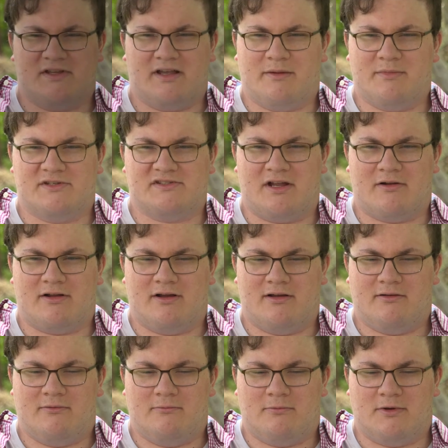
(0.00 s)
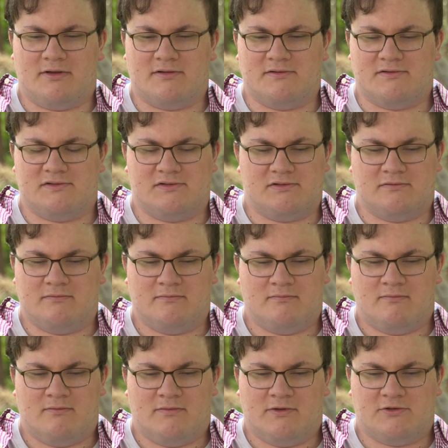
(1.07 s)
thing I missed out on was
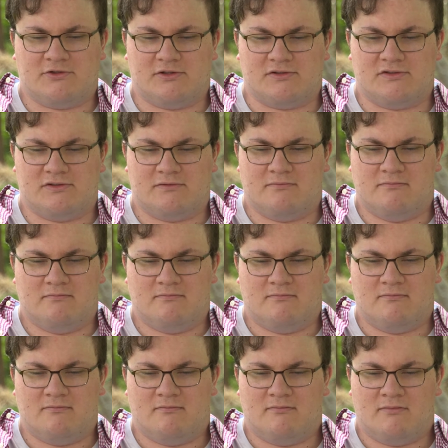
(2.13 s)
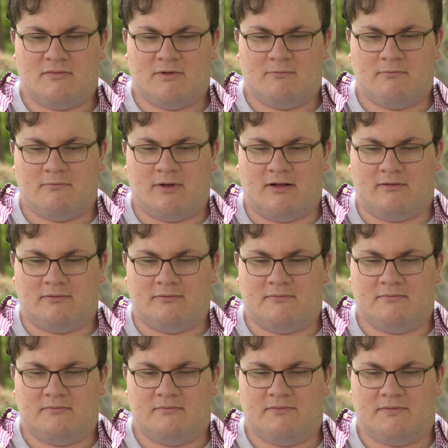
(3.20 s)
just, well,
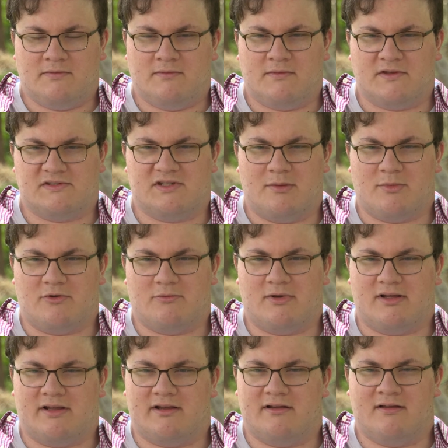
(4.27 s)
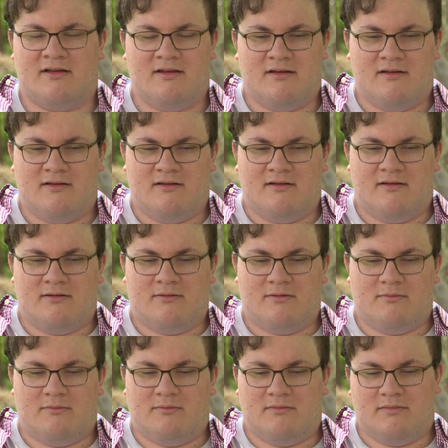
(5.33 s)
the summer really.
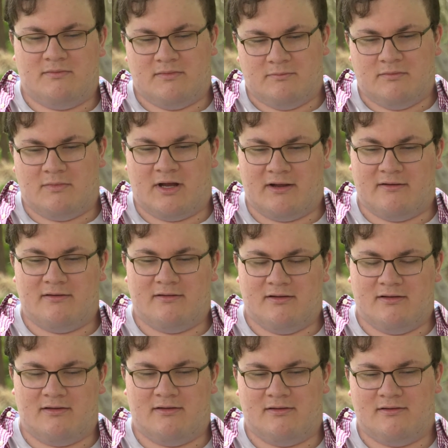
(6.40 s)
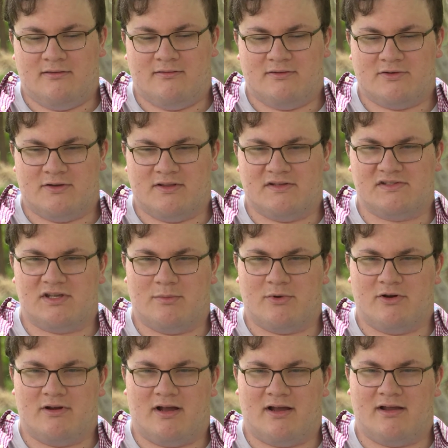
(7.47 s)
My, during the
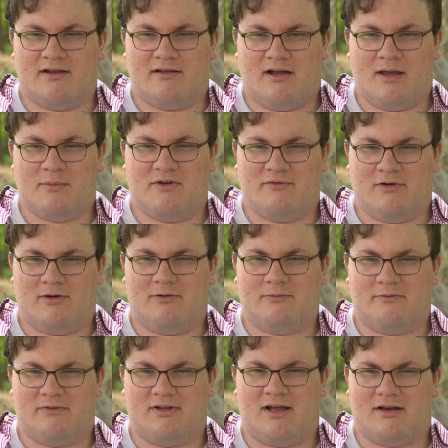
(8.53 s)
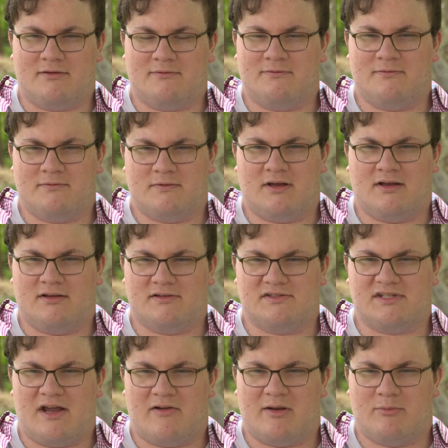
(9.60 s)
summer I, I'm involved with a lot of uh,
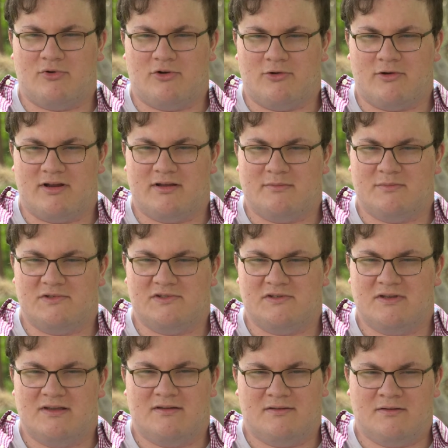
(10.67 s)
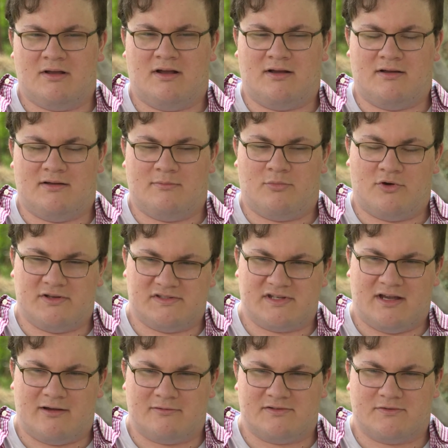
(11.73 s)
scouting programs, uh, Boy
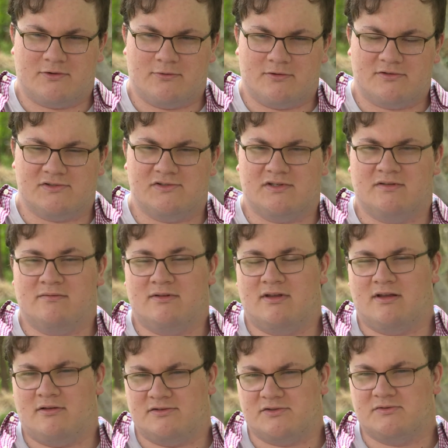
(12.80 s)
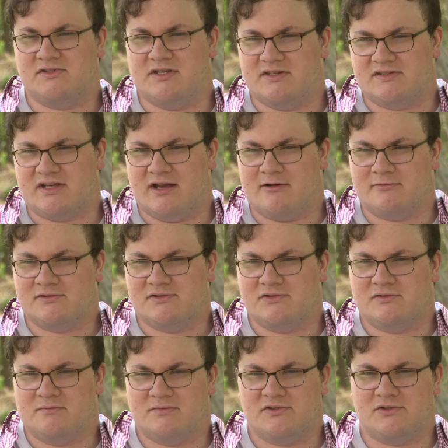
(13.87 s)
Scouts of course, also Sea
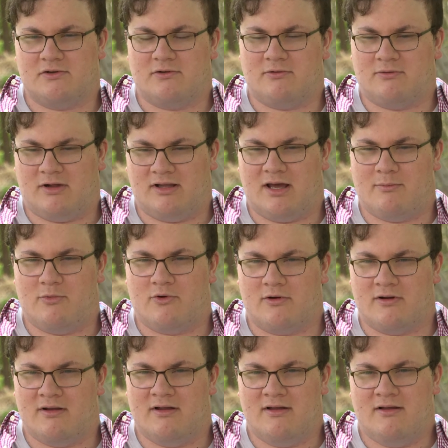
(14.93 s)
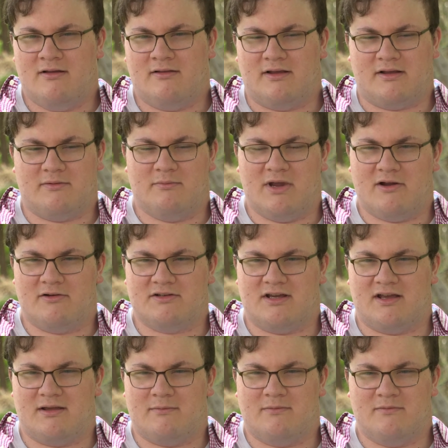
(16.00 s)
Scouts, so a lot more like
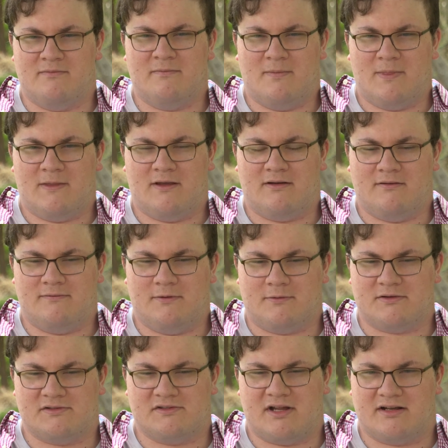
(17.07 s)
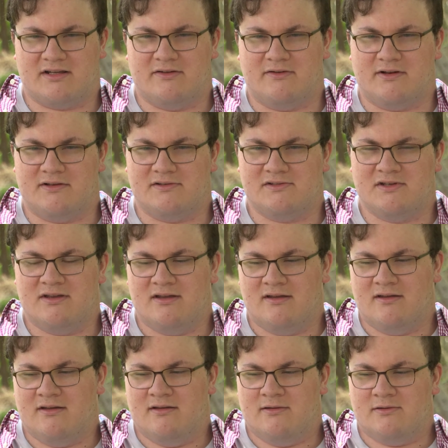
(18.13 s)
maritime uh, focused activities.
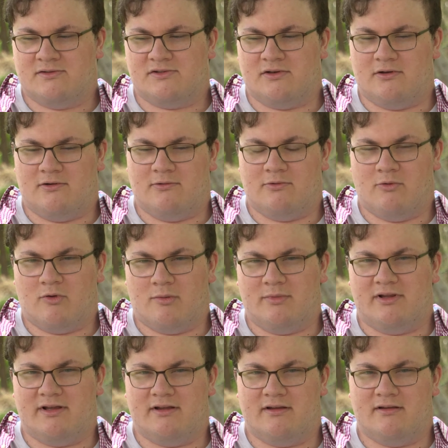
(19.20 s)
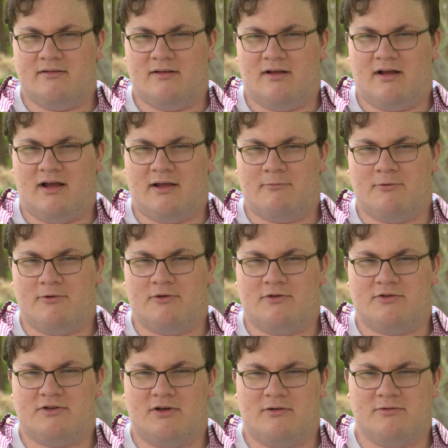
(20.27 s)
So normally I
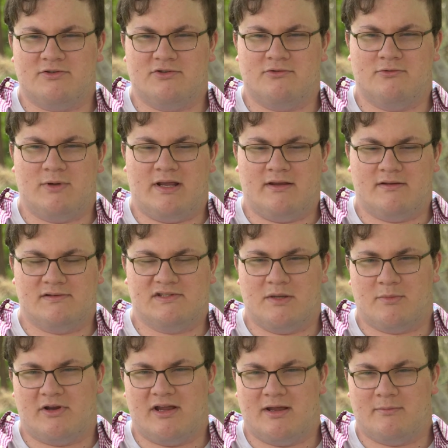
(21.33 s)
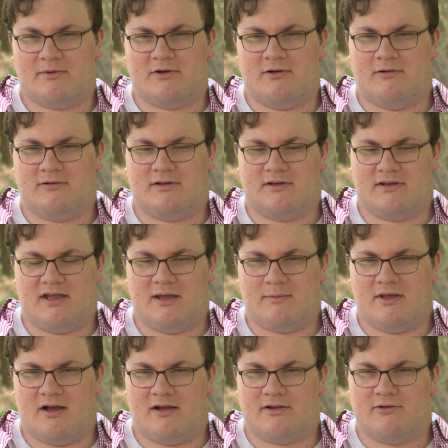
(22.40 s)
would go to a summer camp called uh, Camp
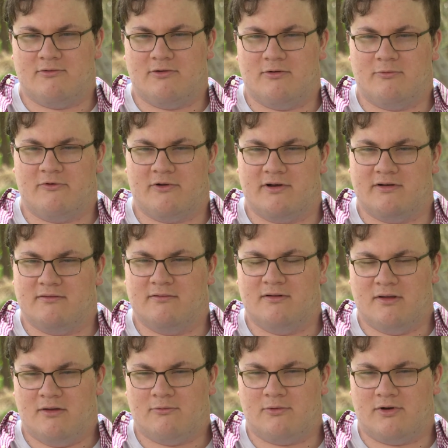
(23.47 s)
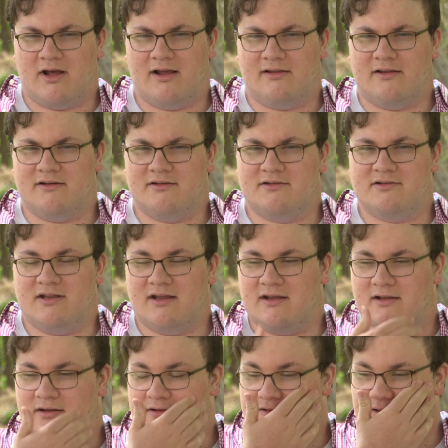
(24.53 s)
Yagu over in Rhode Island,
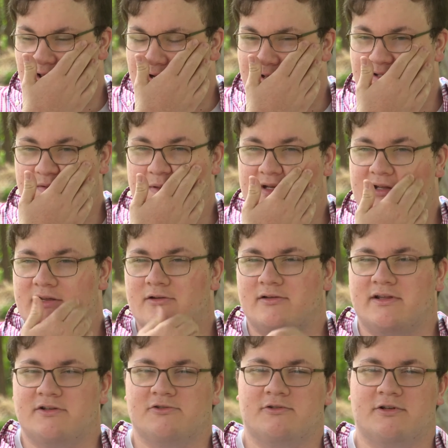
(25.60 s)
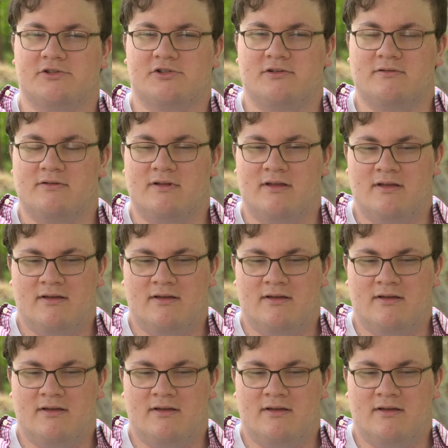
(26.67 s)
and that has been a yearly tradition